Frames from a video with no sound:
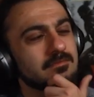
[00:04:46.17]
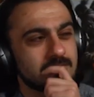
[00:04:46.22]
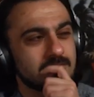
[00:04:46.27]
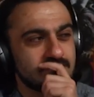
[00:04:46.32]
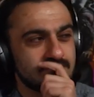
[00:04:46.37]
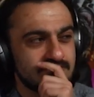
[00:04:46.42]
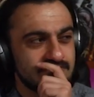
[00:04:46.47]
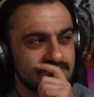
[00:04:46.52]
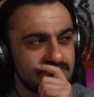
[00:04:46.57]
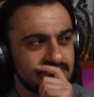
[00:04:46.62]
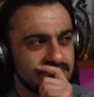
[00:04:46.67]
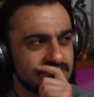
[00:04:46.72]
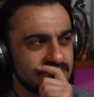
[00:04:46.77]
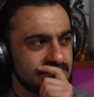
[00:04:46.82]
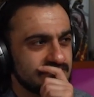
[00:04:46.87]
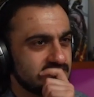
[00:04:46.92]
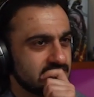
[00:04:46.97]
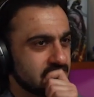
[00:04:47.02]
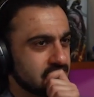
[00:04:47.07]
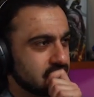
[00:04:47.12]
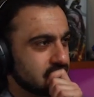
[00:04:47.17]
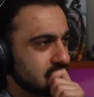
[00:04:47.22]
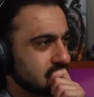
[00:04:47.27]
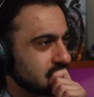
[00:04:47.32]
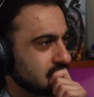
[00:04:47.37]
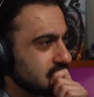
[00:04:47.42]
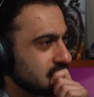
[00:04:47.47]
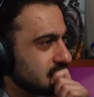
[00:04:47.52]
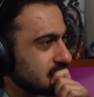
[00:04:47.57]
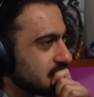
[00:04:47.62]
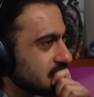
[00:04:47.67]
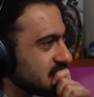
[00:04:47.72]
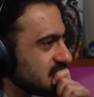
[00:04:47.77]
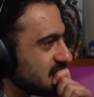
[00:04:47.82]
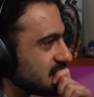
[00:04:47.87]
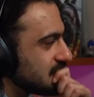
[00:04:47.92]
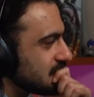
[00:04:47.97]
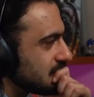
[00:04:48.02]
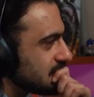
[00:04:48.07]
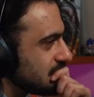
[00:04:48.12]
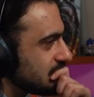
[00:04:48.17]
No words are spoken by the person on screen.